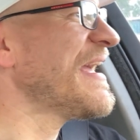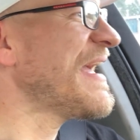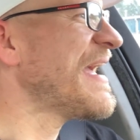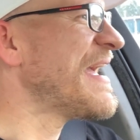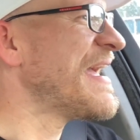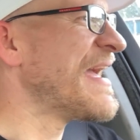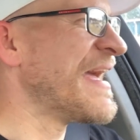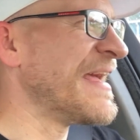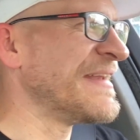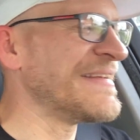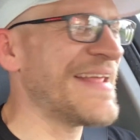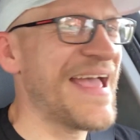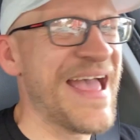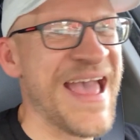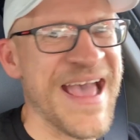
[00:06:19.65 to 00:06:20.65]

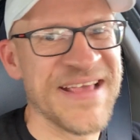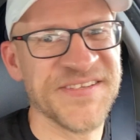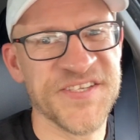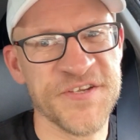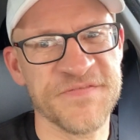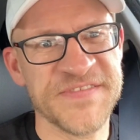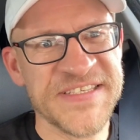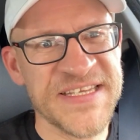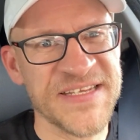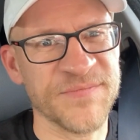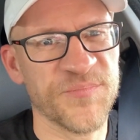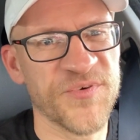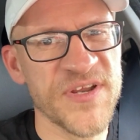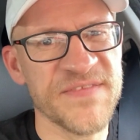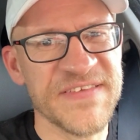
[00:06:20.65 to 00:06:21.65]
And as you've seen
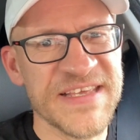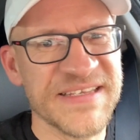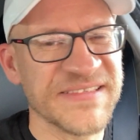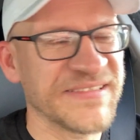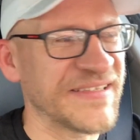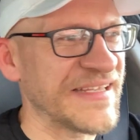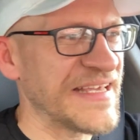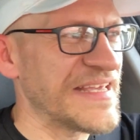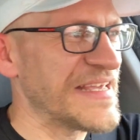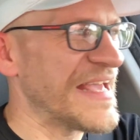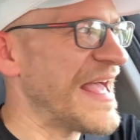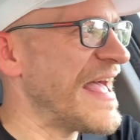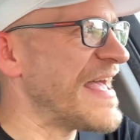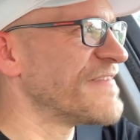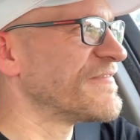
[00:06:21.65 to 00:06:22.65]
previously,
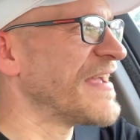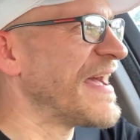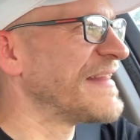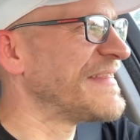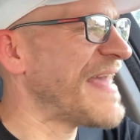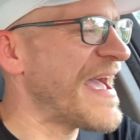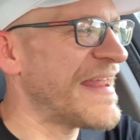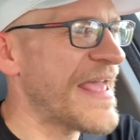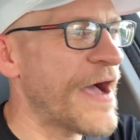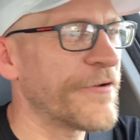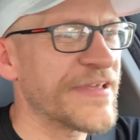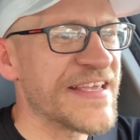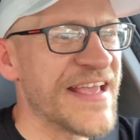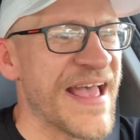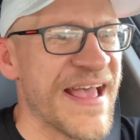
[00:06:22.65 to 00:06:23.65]
I've got that
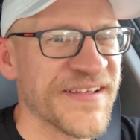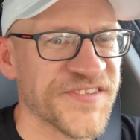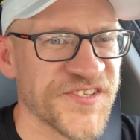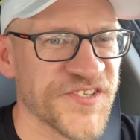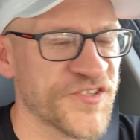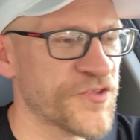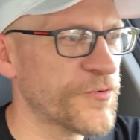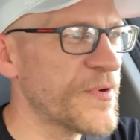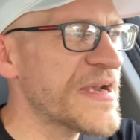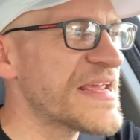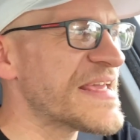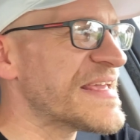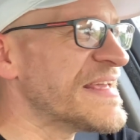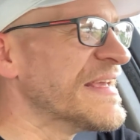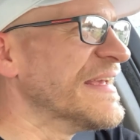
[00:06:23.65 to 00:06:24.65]
Audi
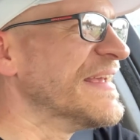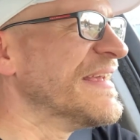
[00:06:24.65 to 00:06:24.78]
S3